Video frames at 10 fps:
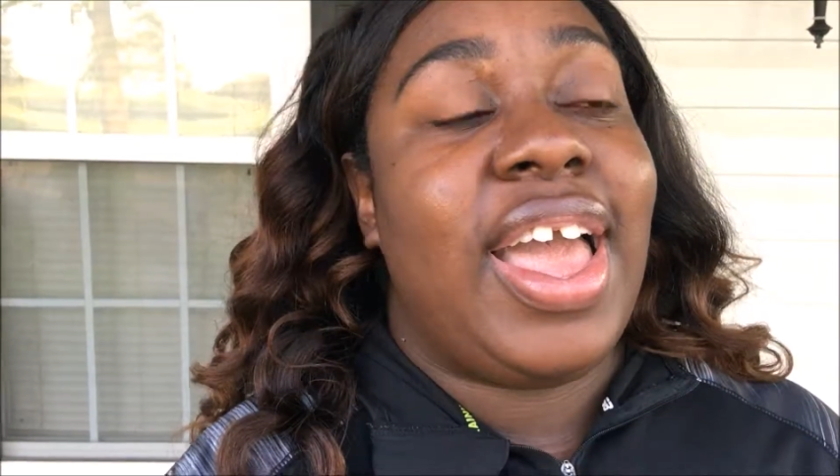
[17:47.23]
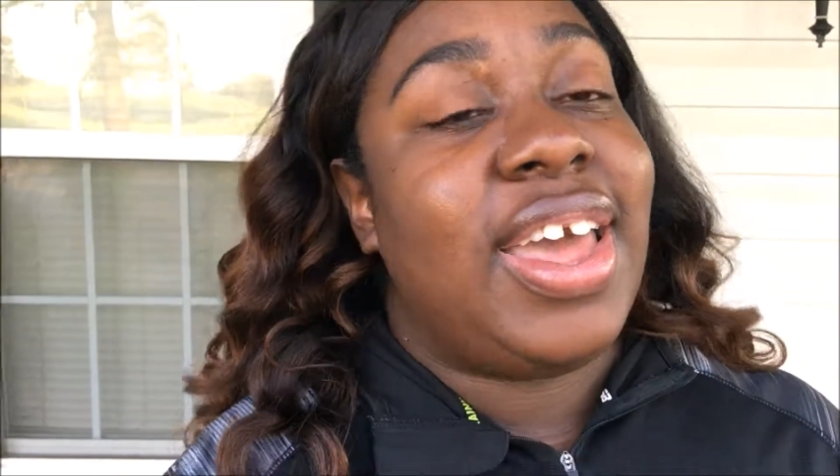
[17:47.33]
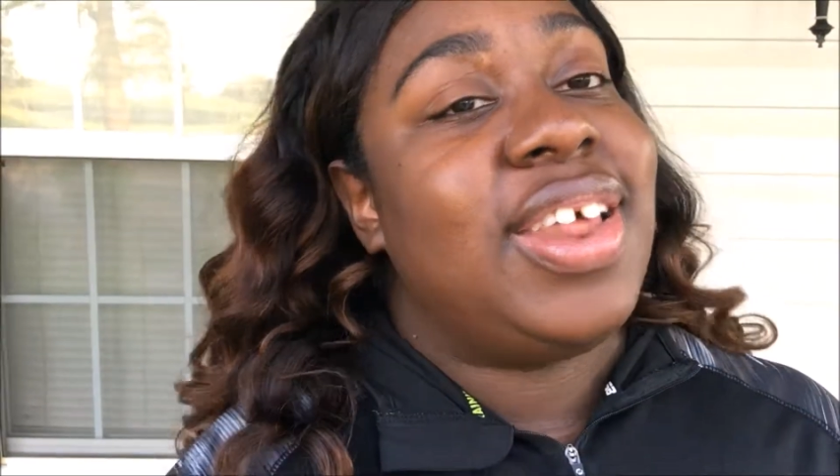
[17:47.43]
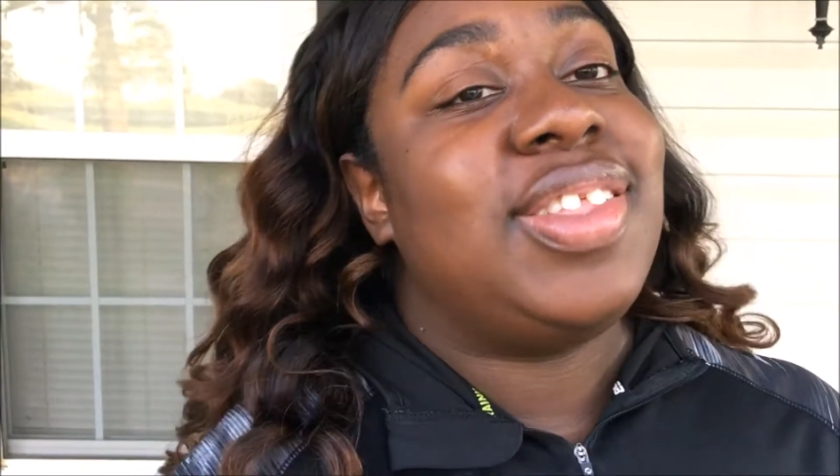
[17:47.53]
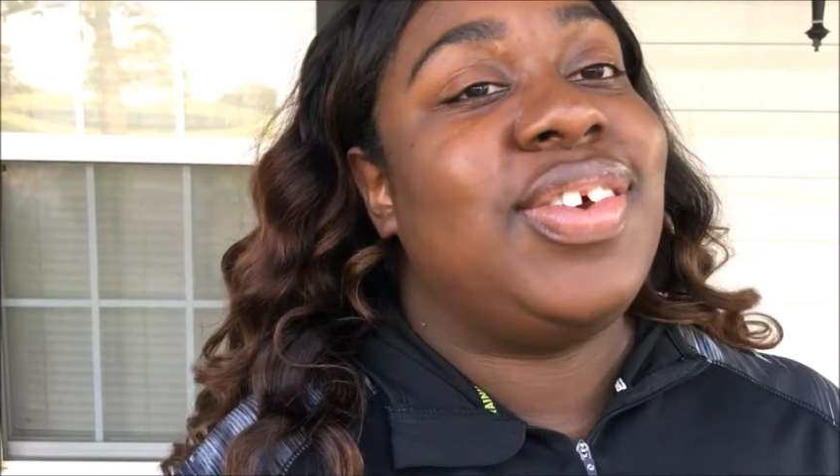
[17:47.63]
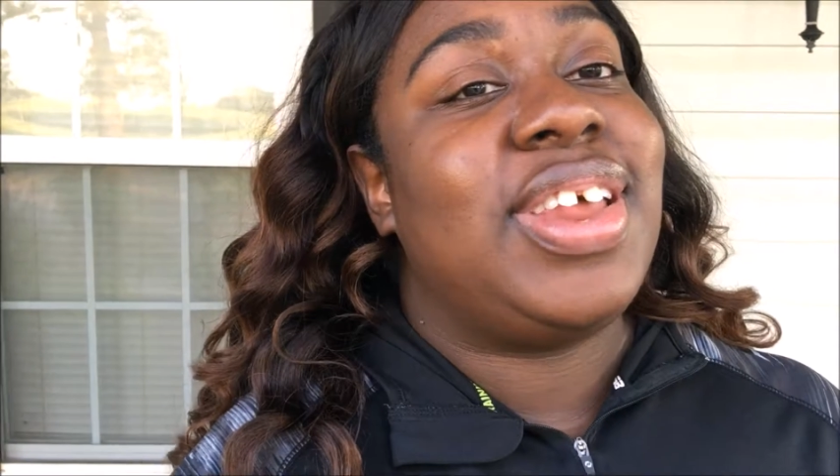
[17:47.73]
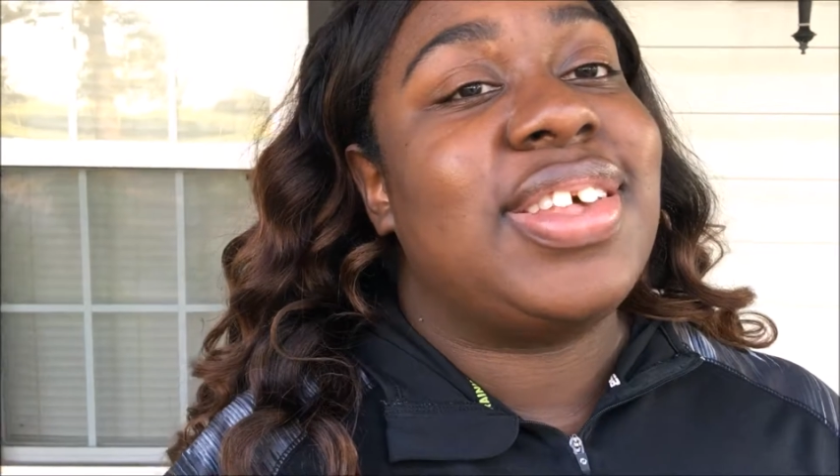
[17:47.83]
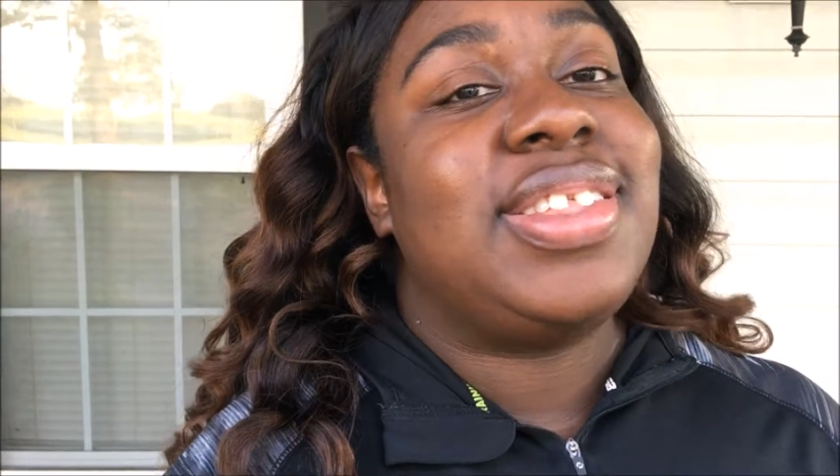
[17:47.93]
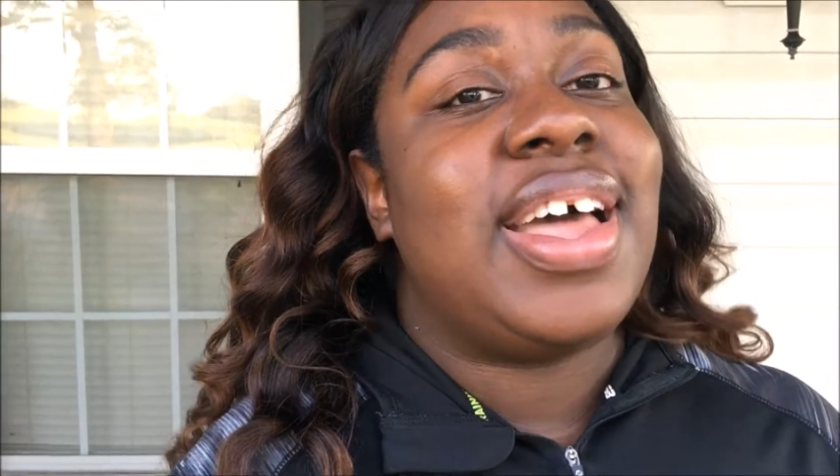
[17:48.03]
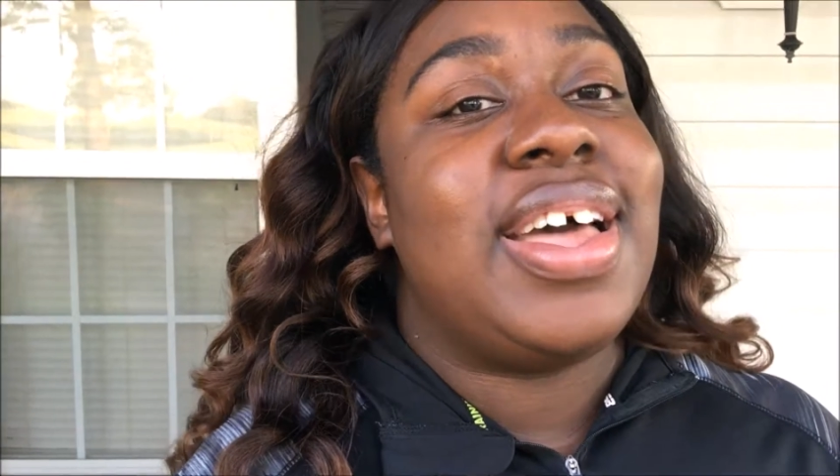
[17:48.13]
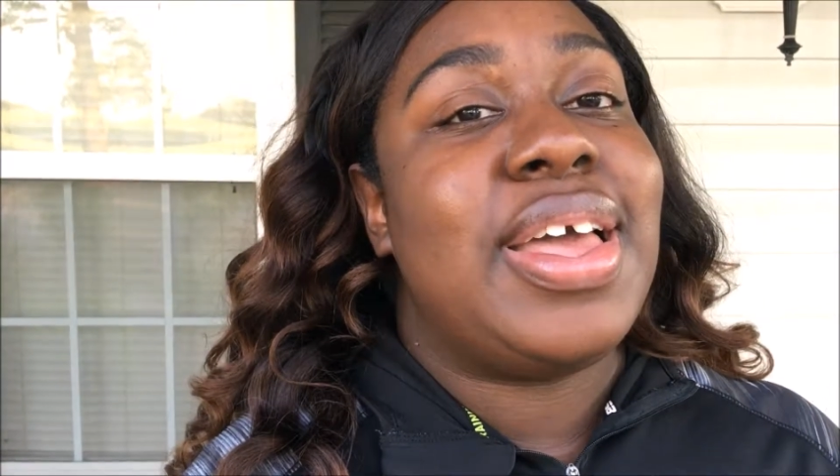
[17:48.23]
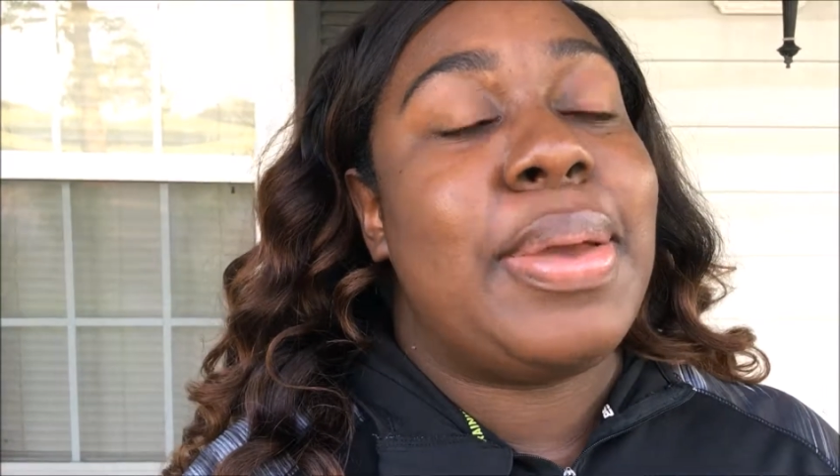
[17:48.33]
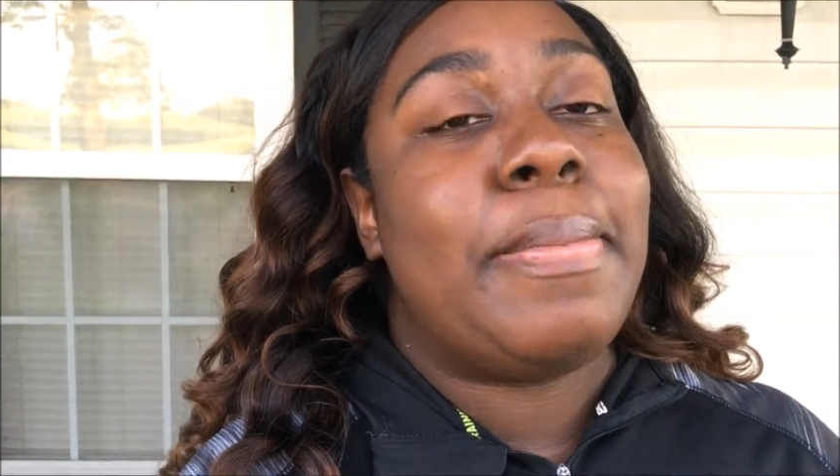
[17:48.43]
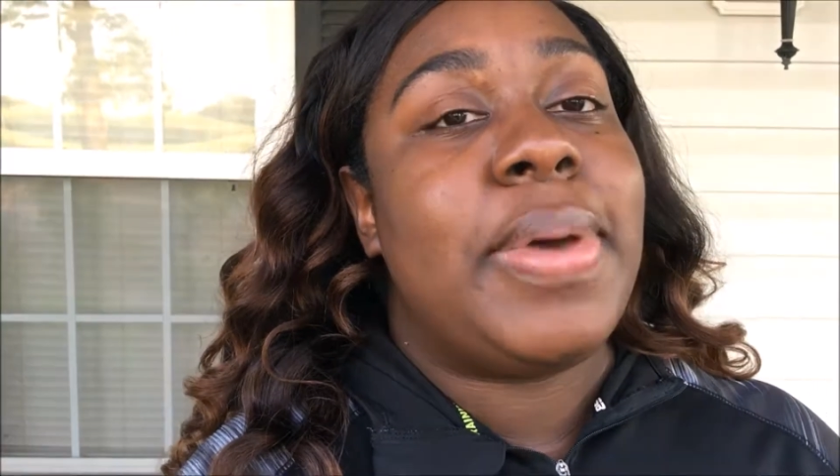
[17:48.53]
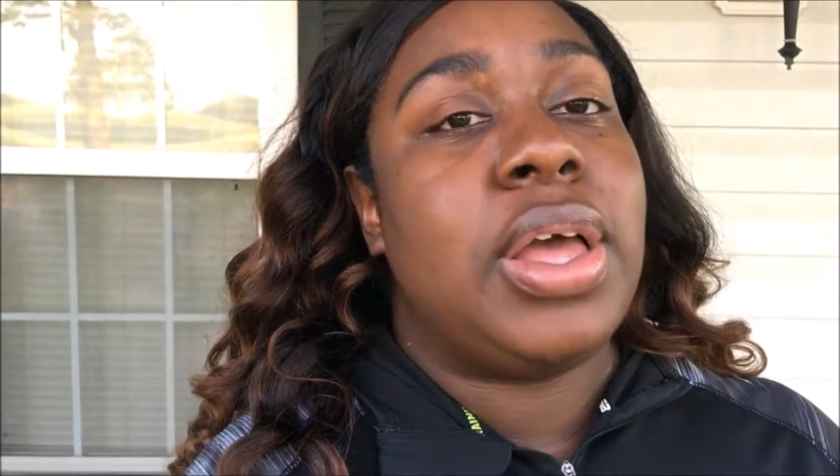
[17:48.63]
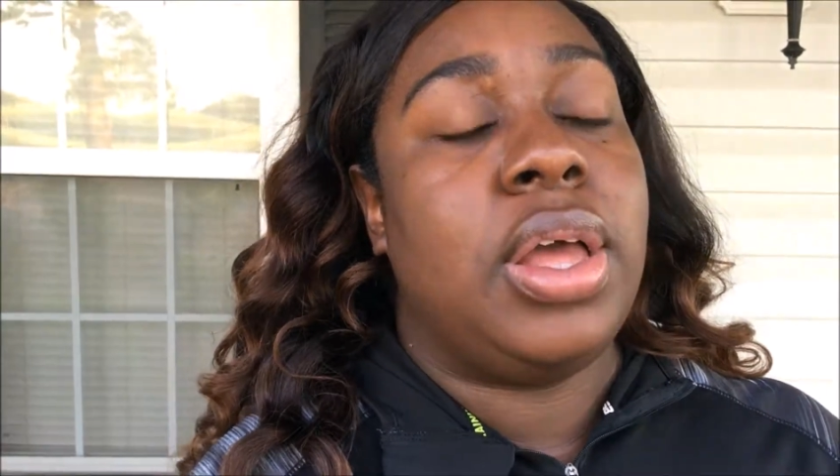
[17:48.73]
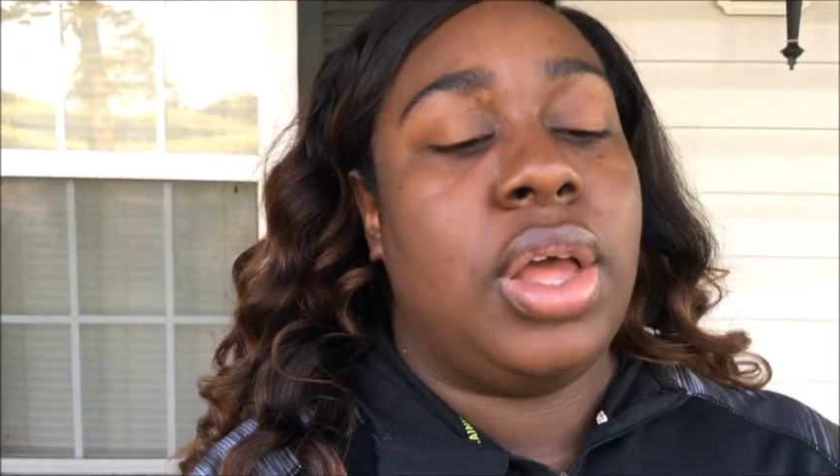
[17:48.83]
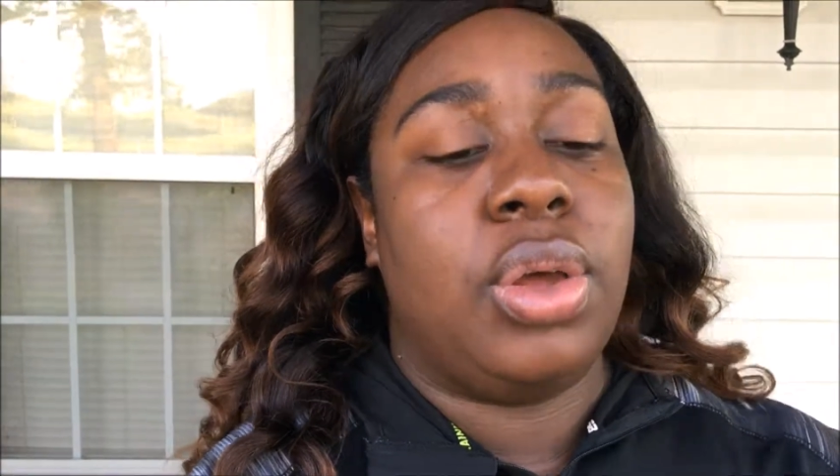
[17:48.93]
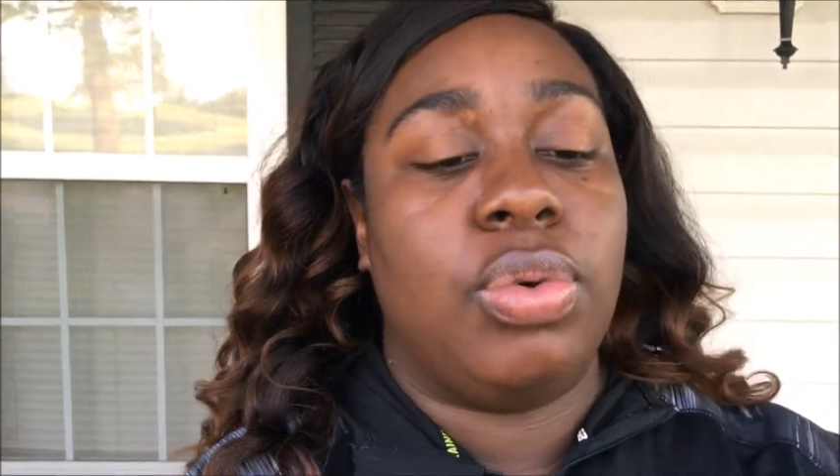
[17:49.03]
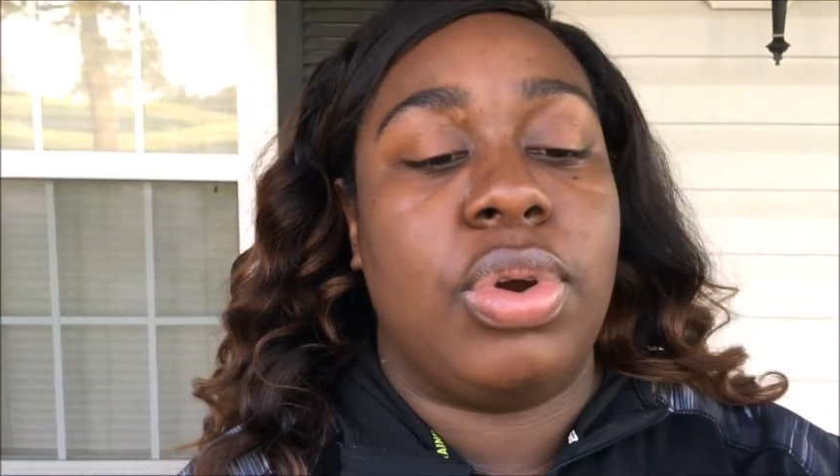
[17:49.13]
And until next time,
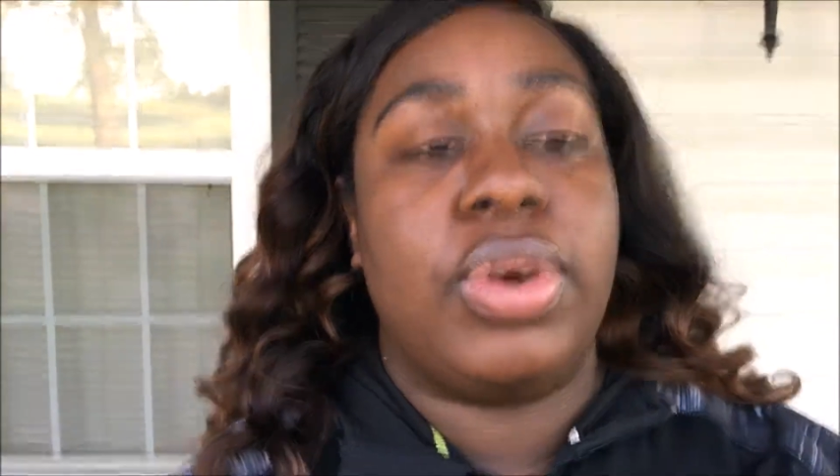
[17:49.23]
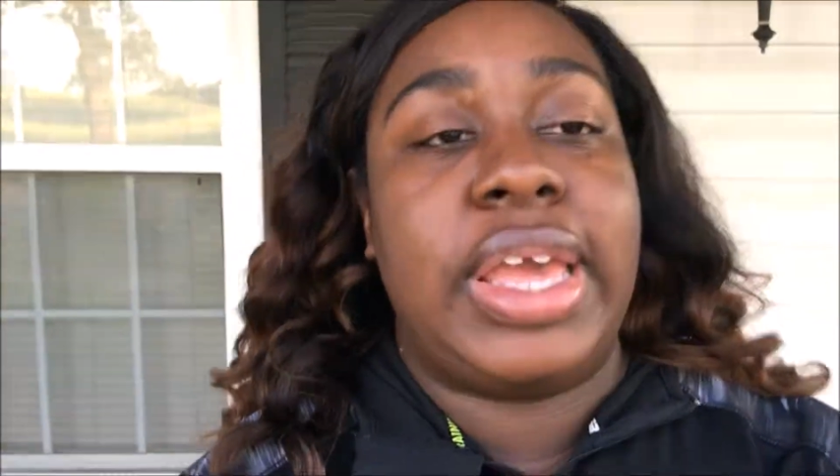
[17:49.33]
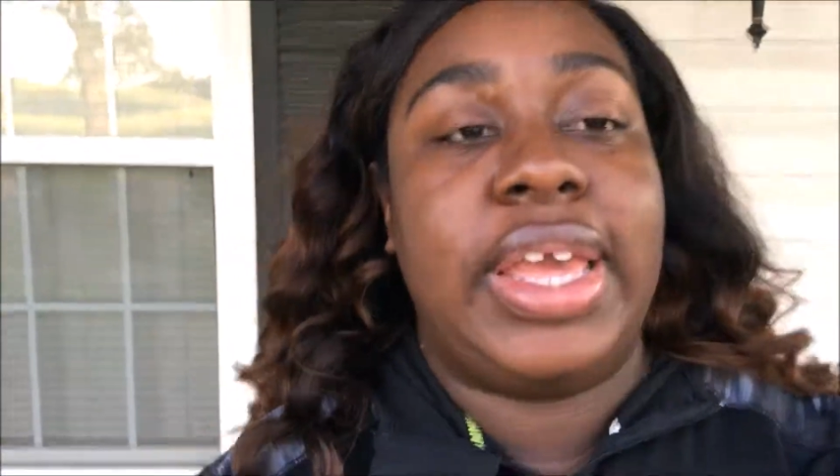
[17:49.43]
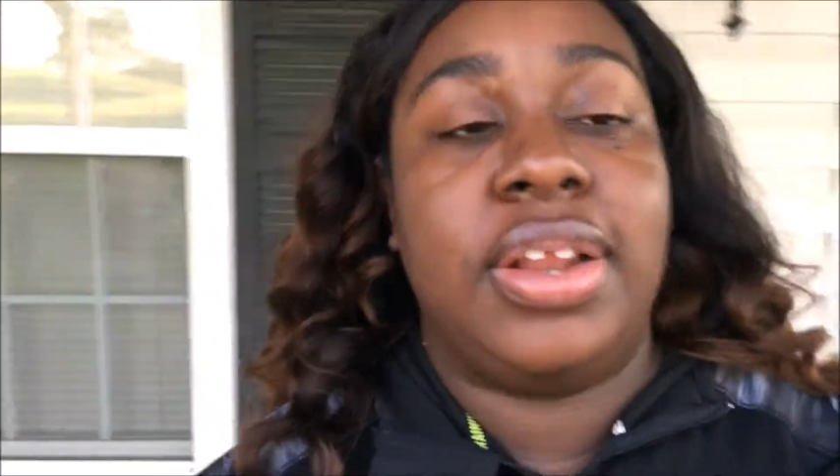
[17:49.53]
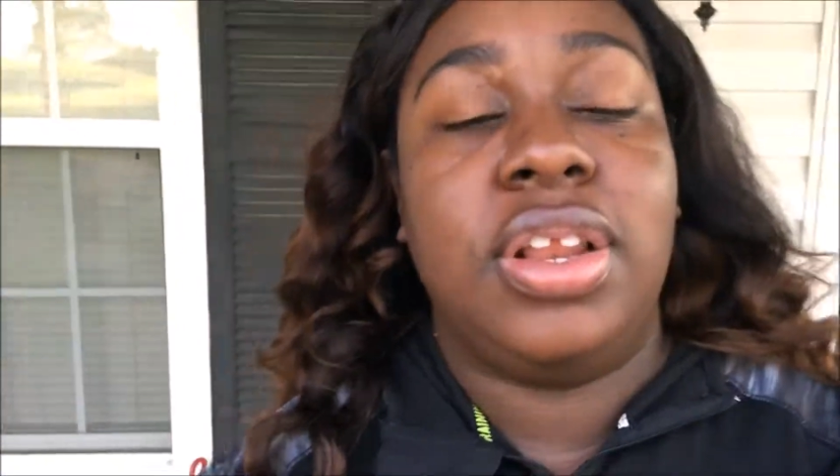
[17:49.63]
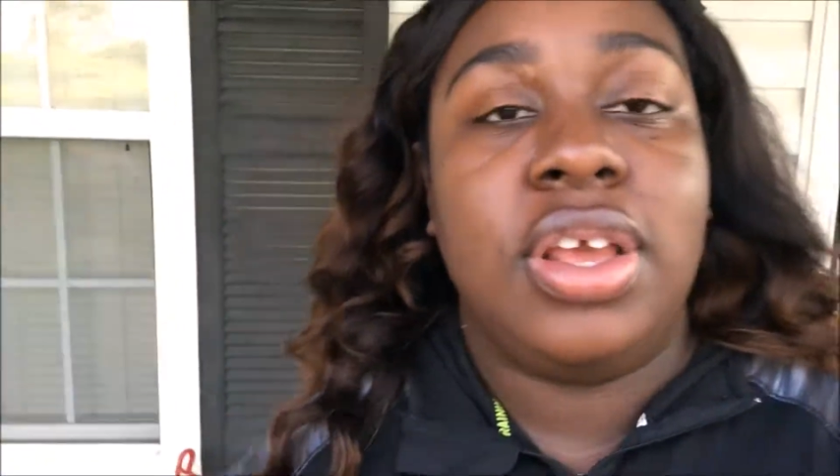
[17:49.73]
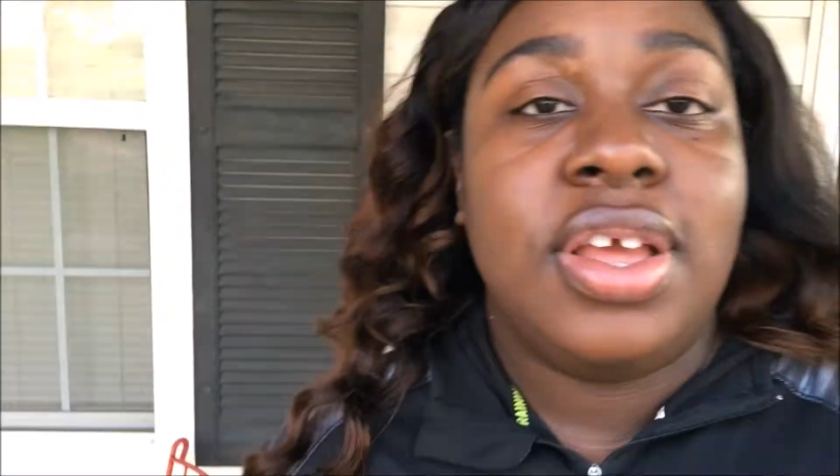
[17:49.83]
oh, wrong hand.